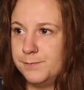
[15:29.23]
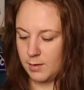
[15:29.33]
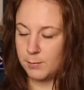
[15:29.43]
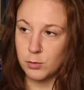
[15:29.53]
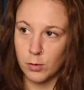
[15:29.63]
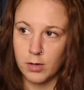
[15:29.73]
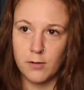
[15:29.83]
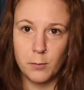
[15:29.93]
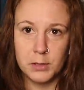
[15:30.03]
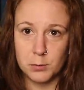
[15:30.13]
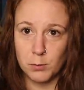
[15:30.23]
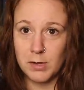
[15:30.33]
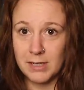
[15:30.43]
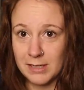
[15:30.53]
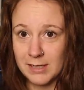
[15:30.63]
the majority of which
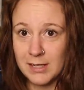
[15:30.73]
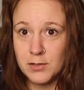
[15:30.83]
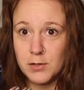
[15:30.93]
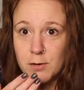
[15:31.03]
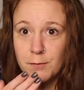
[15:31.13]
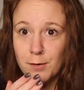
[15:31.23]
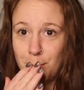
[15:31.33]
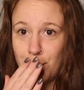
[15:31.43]
rooting against you for